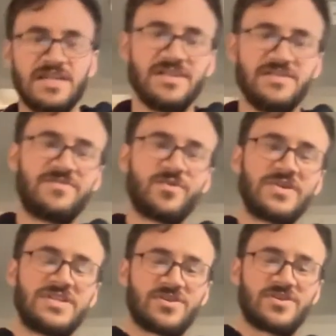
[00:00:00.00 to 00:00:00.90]
live
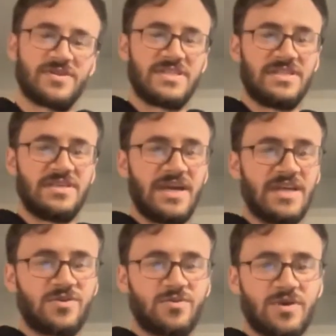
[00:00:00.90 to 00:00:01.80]
for eternity,
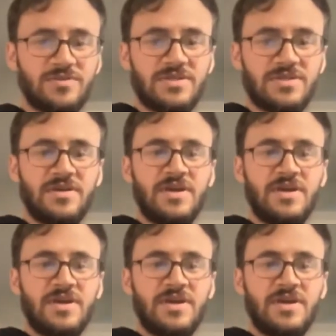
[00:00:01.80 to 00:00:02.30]
end quote.